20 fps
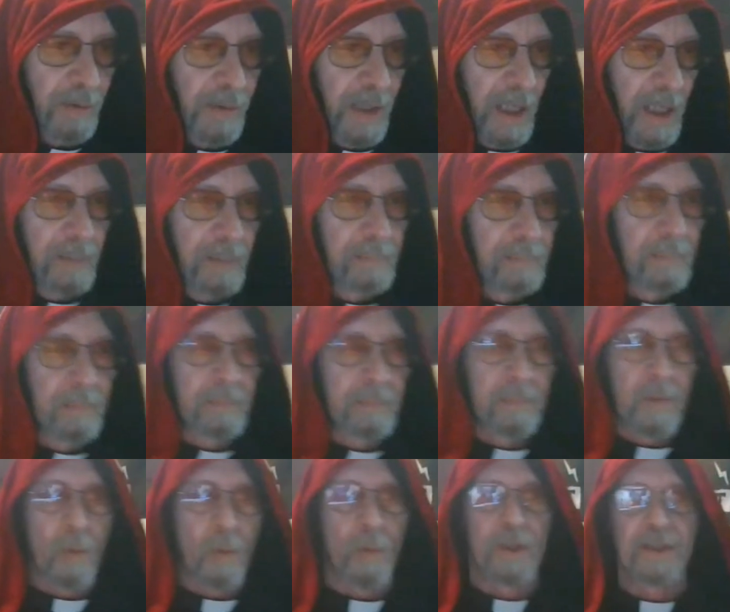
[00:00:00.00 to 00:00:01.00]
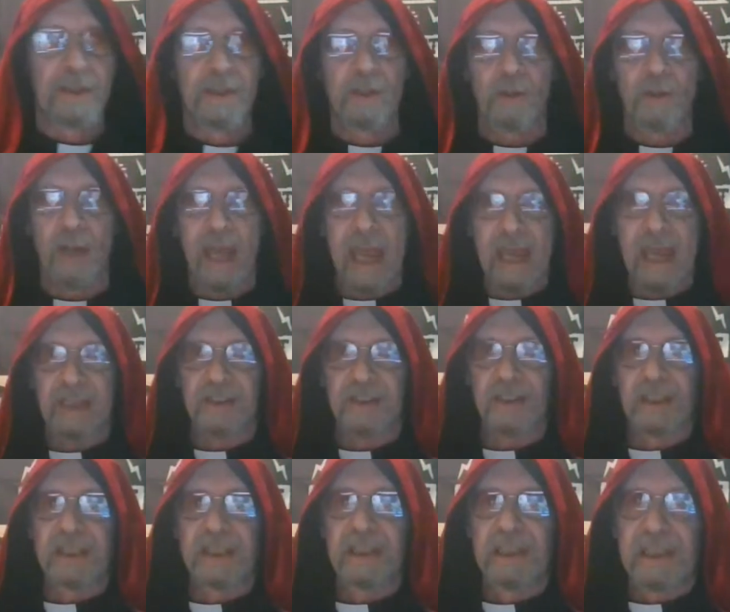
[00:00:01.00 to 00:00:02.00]
then, when you're
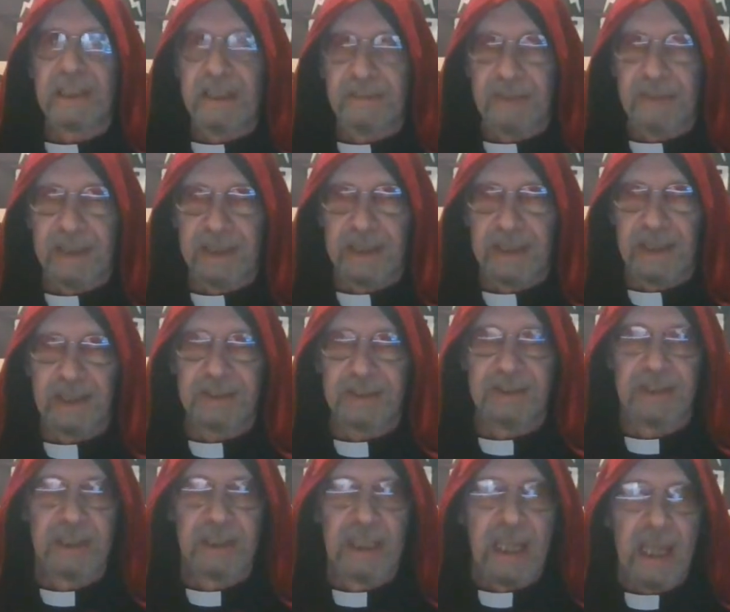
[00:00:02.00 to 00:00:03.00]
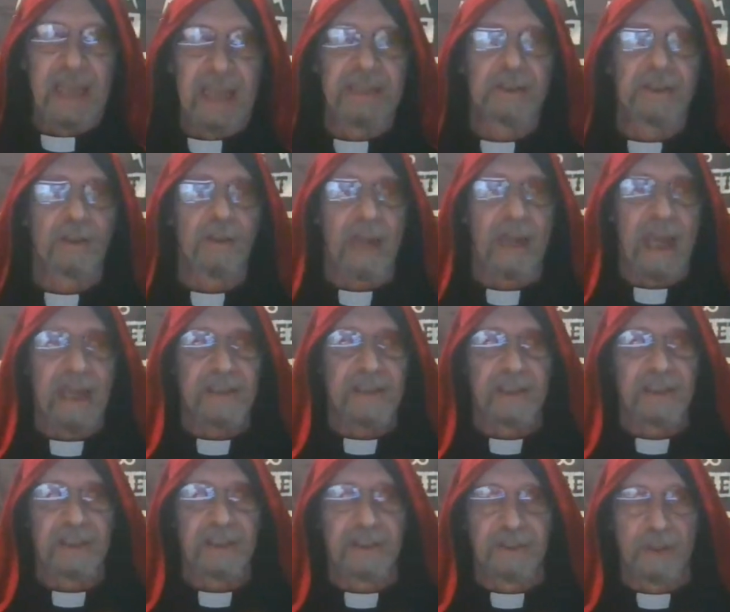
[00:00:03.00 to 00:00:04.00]
actually living it and you're
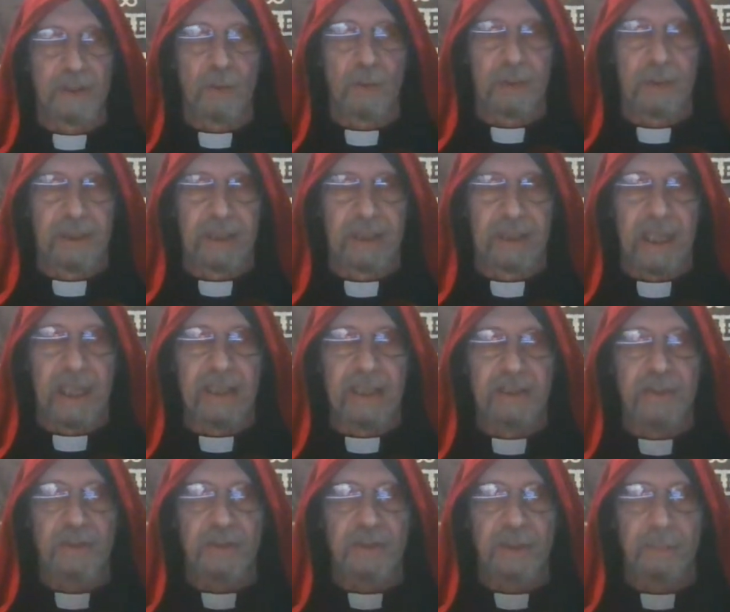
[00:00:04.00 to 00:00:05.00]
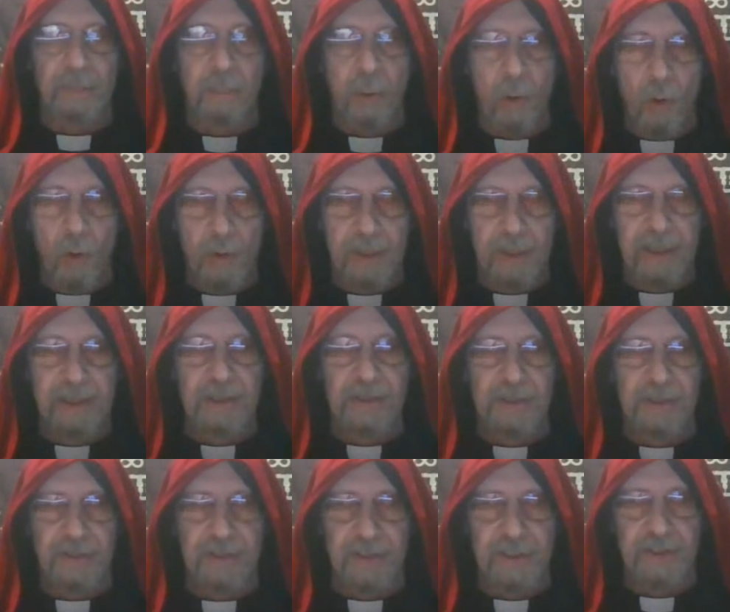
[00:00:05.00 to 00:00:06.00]
actually doing it and you're supporting
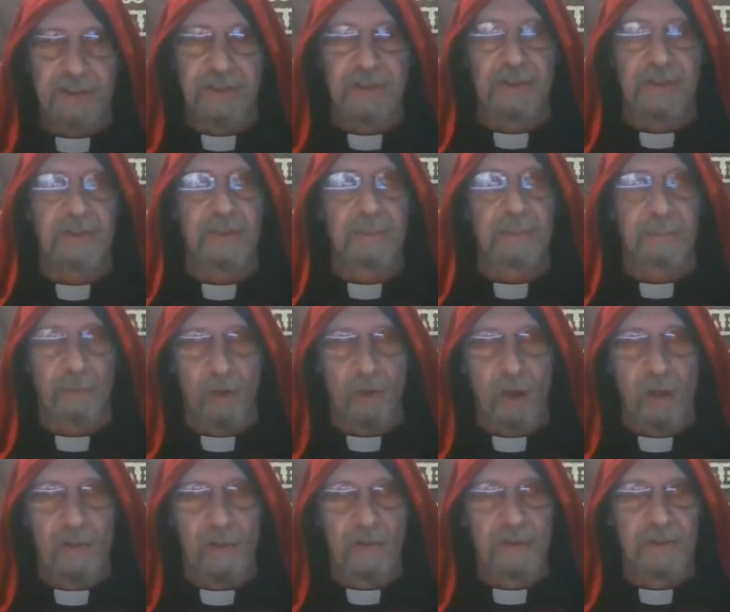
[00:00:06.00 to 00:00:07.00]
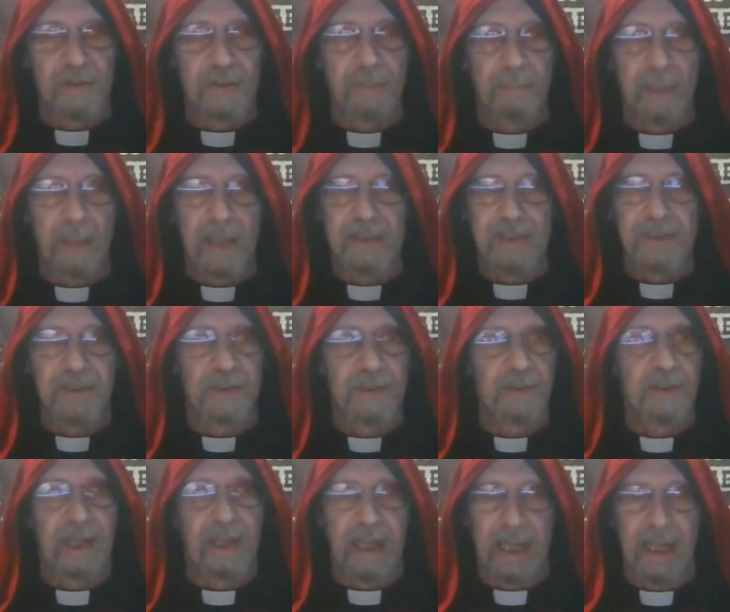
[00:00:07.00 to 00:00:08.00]
your sisters and brothers the best
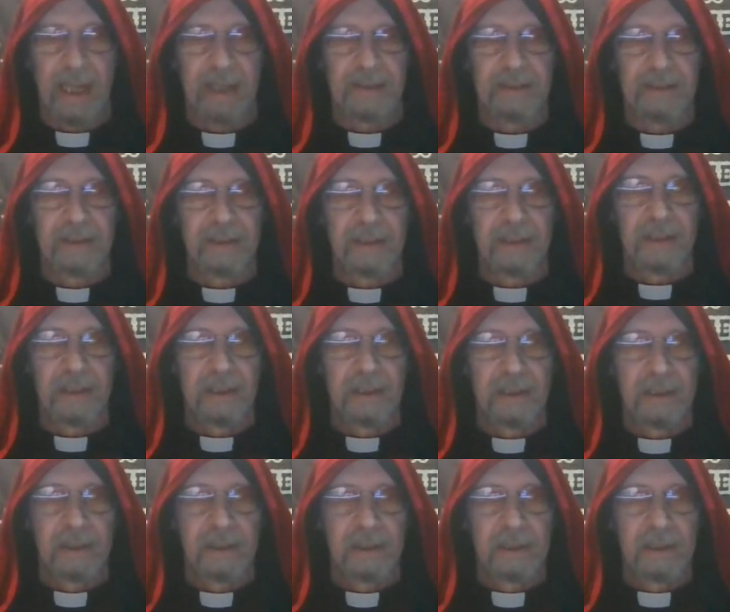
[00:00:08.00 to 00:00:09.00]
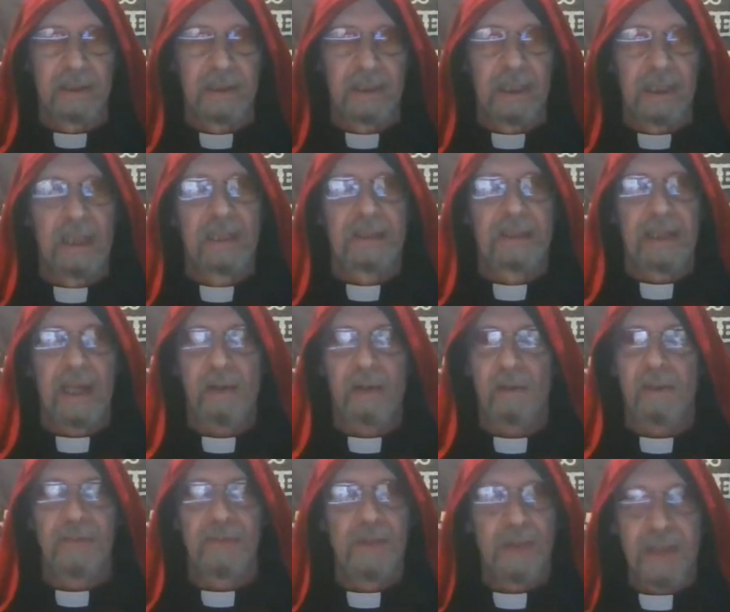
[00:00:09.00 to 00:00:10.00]
you can. Now,
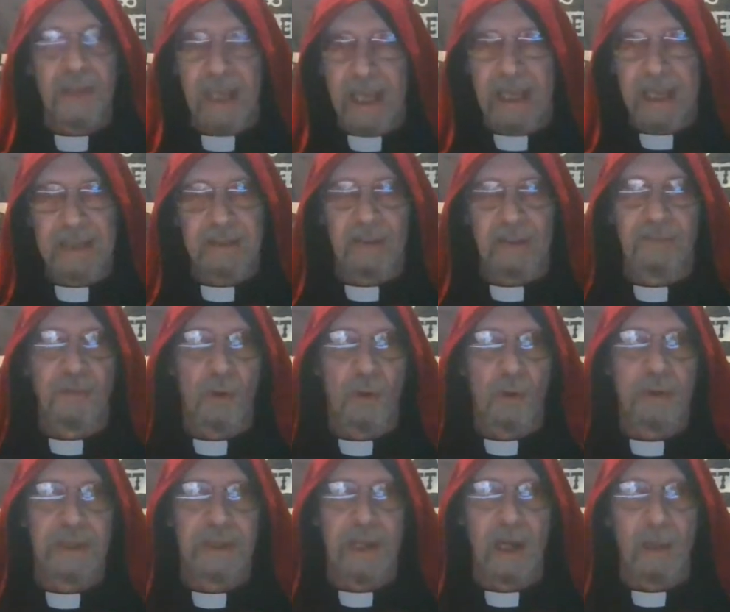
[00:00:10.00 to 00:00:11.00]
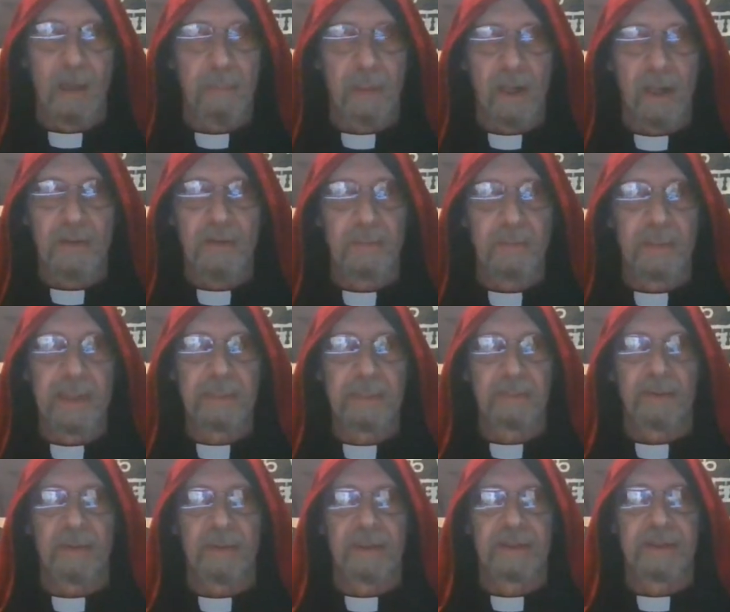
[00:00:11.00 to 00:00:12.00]
if you can't afford to help other
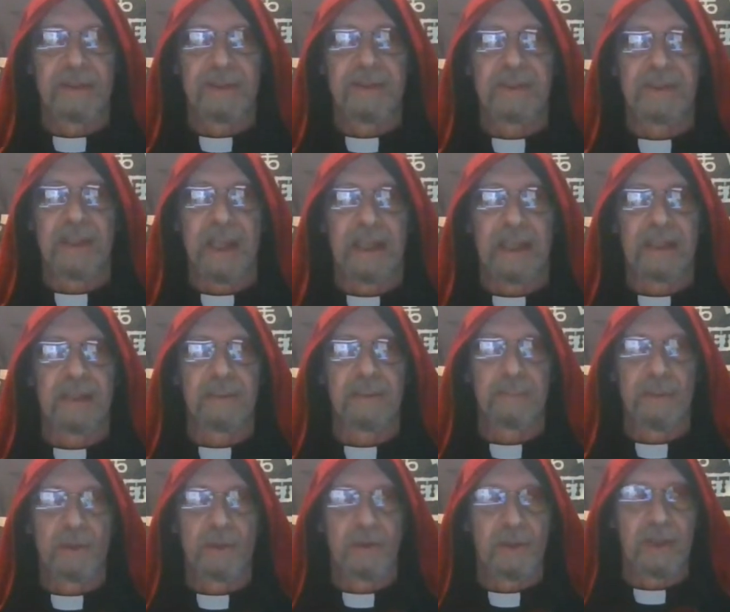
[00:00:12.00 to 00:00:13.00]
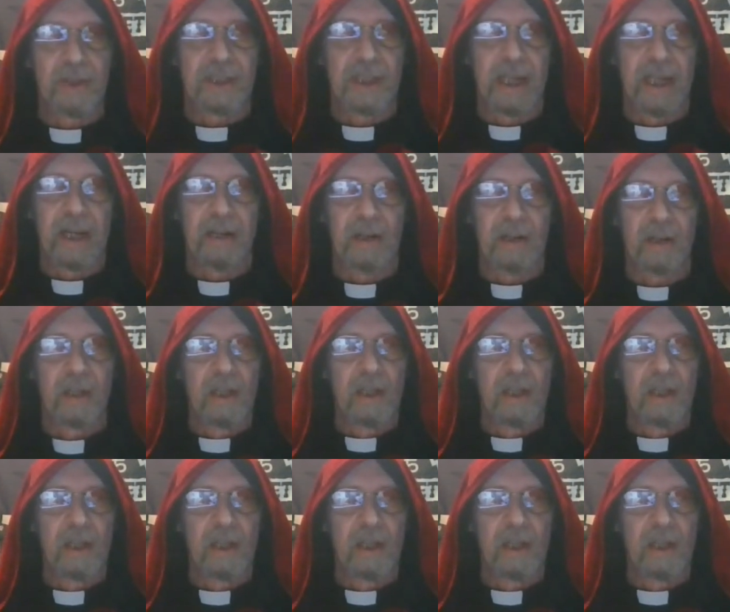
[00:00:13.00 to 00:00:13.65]
people in the satanic community that are